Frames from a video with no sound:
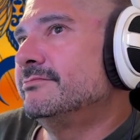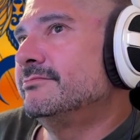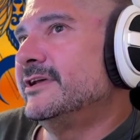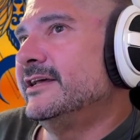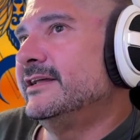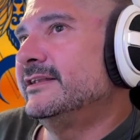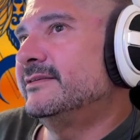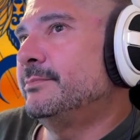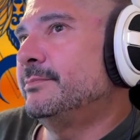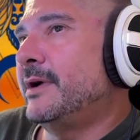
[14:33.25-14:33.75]

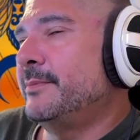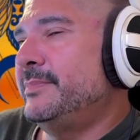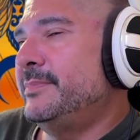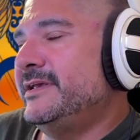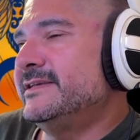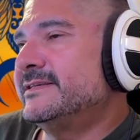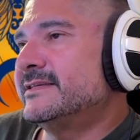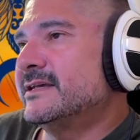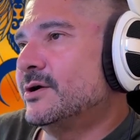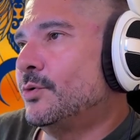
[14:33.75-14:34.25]
It's my
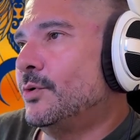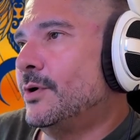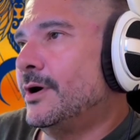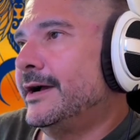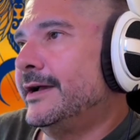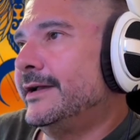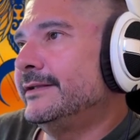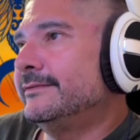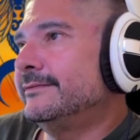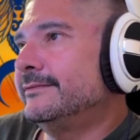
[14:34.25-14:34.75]
peace and
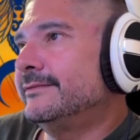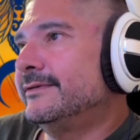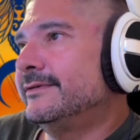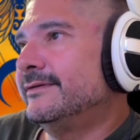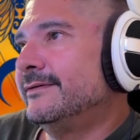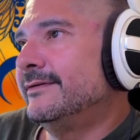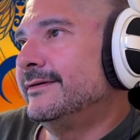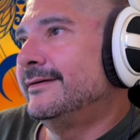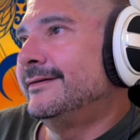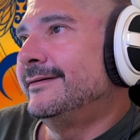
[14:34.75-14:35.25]
quiet.
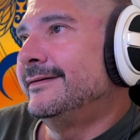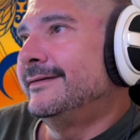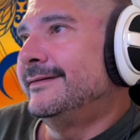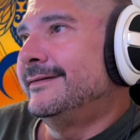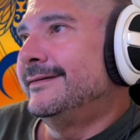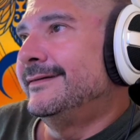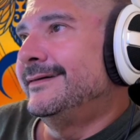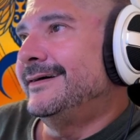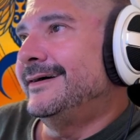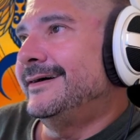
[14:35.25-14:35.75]

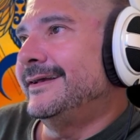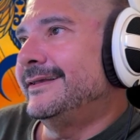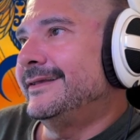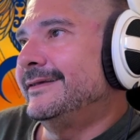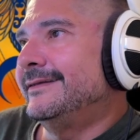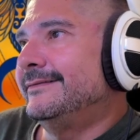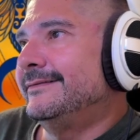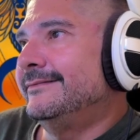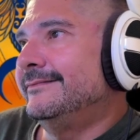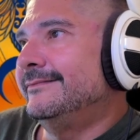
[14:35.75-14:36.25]

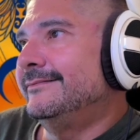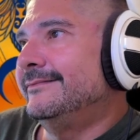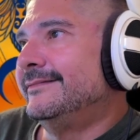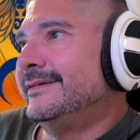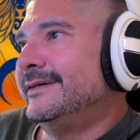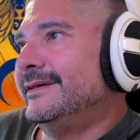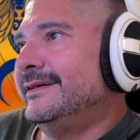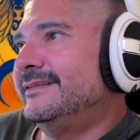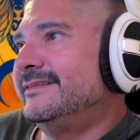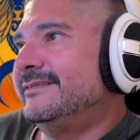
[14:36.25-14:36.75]

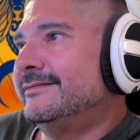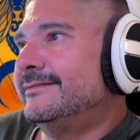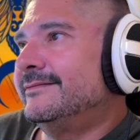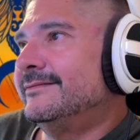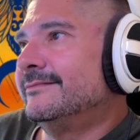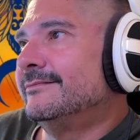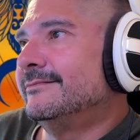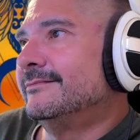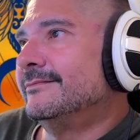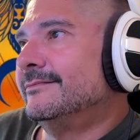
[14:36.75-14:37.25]
It's
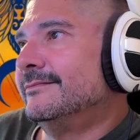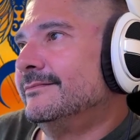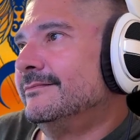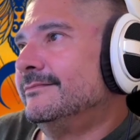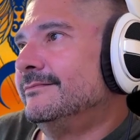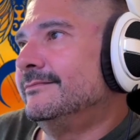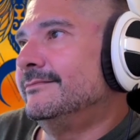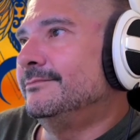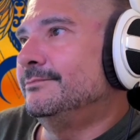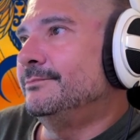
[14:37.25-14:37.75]

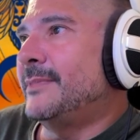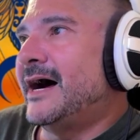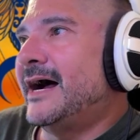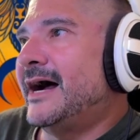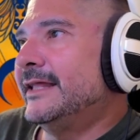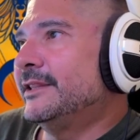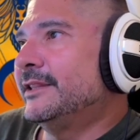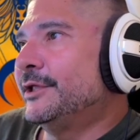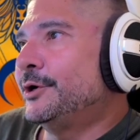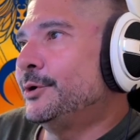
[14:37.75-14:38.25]

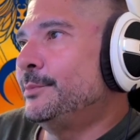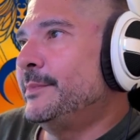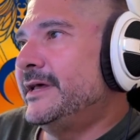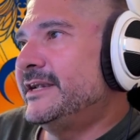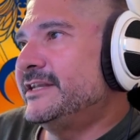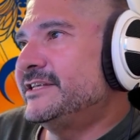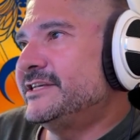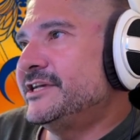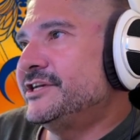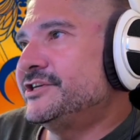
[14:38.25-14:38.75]
my little
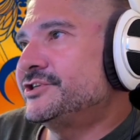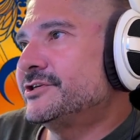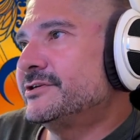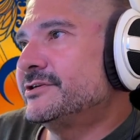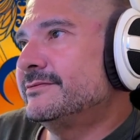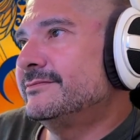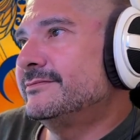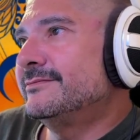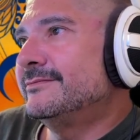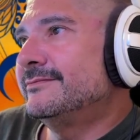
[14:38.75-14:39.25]

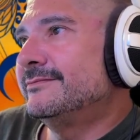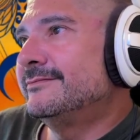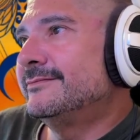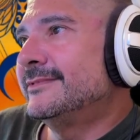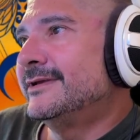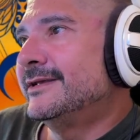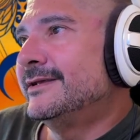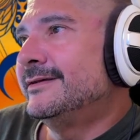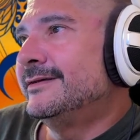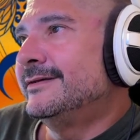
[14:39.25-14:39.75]
meditation.
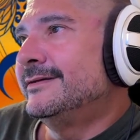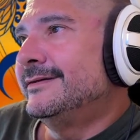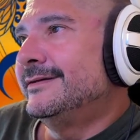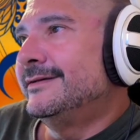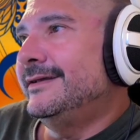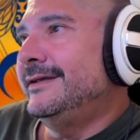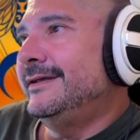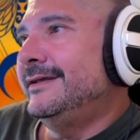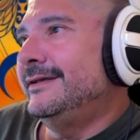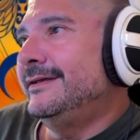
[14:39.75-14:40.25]

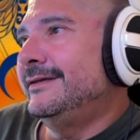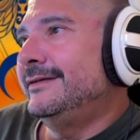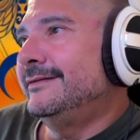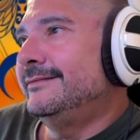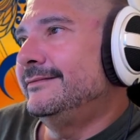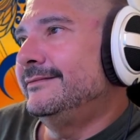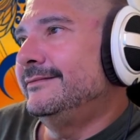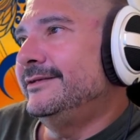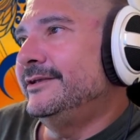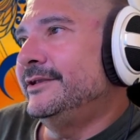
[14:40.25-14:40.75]

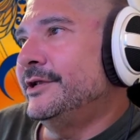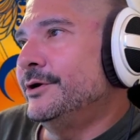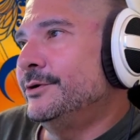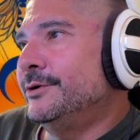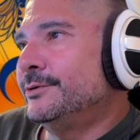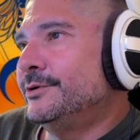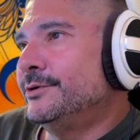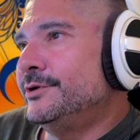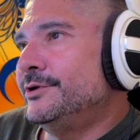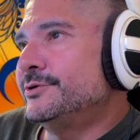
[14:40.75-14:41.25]
And,
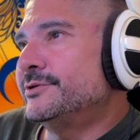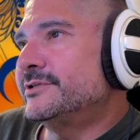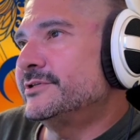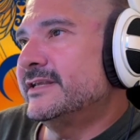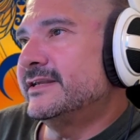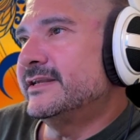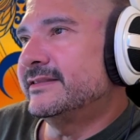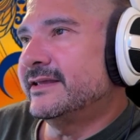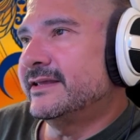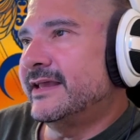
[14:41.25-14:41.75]
you
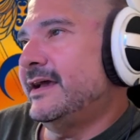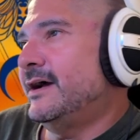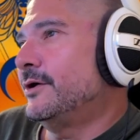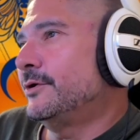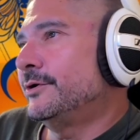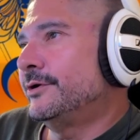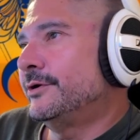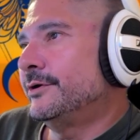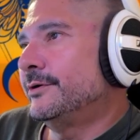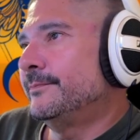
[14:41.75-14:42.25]
sit at the
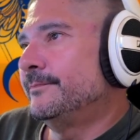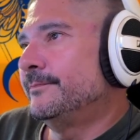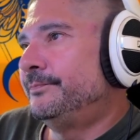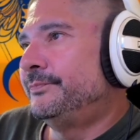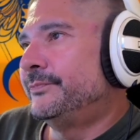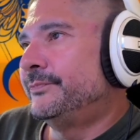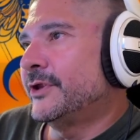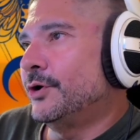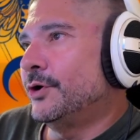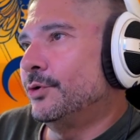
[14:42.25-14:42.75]
counter
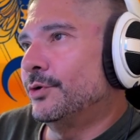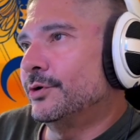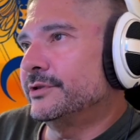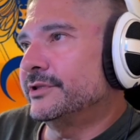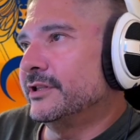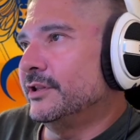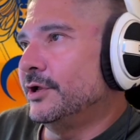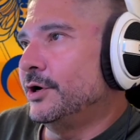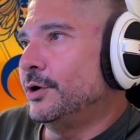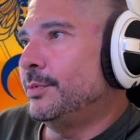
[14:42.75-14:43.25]
or at
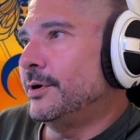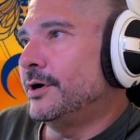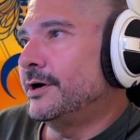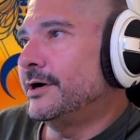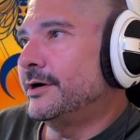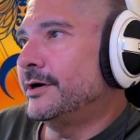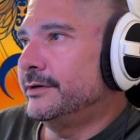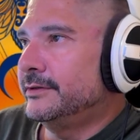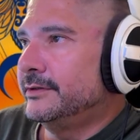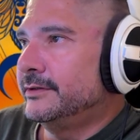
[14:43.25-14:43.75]
the low
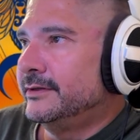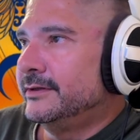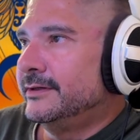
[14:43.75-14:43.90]
bar.